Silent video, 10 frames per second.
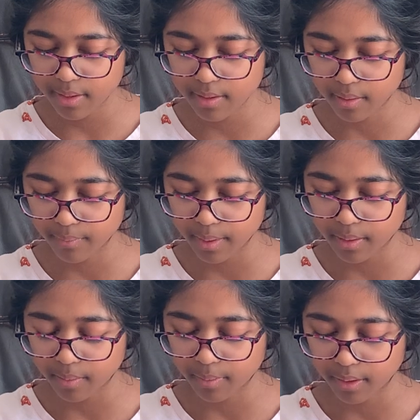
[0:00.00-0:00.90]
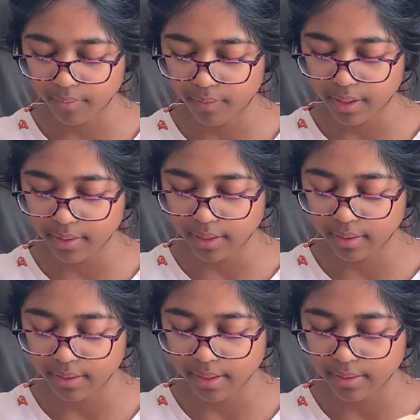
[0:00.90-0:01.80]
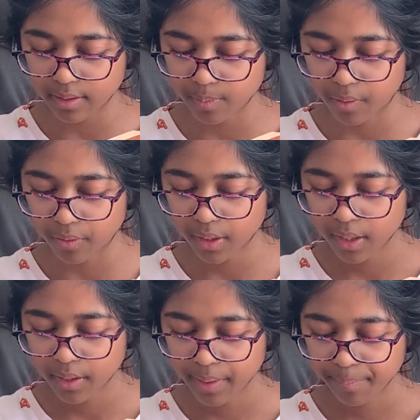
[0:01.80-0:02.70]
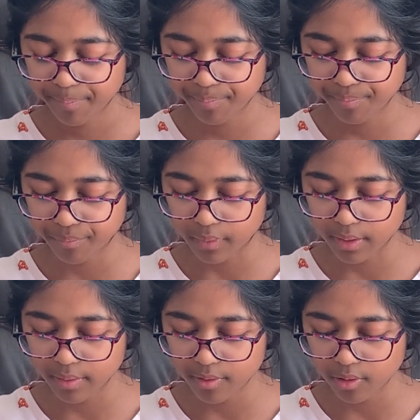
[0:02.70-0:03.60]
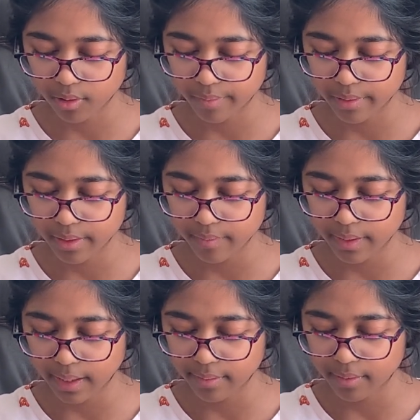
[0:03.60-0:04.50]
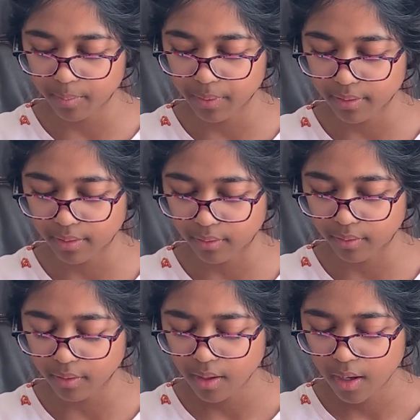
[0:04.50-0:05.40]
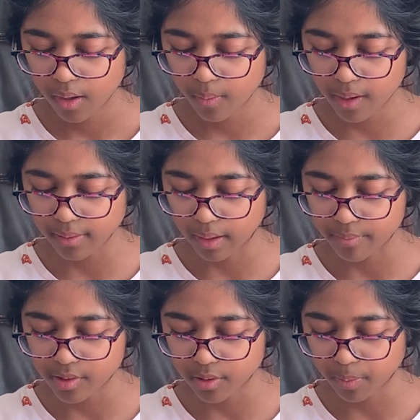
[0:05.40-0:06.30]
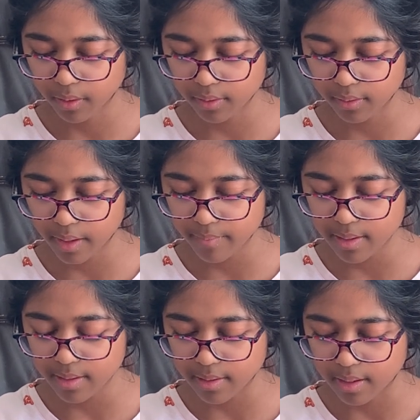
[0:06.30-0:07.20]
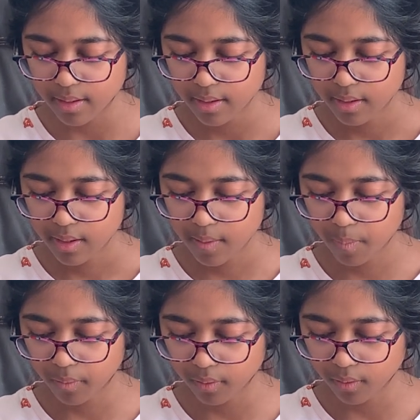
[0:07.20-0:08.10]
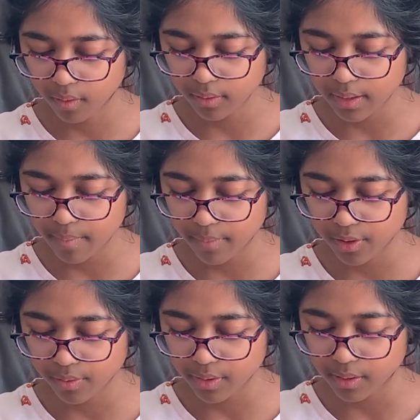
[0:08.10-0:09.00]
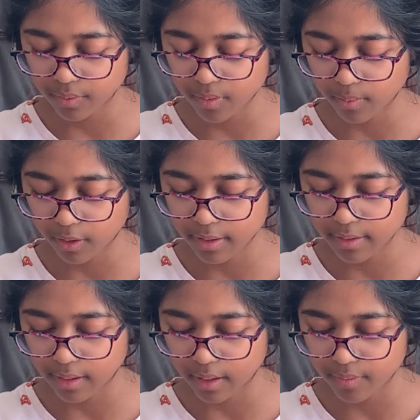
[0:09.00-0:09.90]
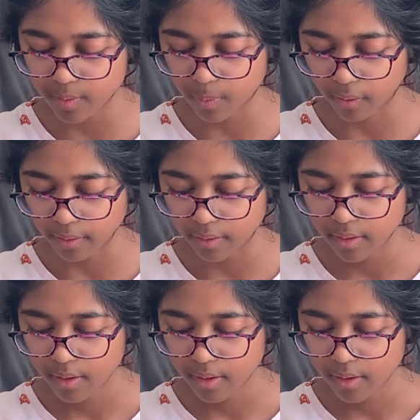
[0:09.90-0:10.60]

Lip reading: his big umbrella very tightly as he spoke. Said Mr. Ollivander, giving Hagrid a piercing look. Well now, Mr. Potter, let me see. He pulled a long tape measure with silver markings out of his pocket.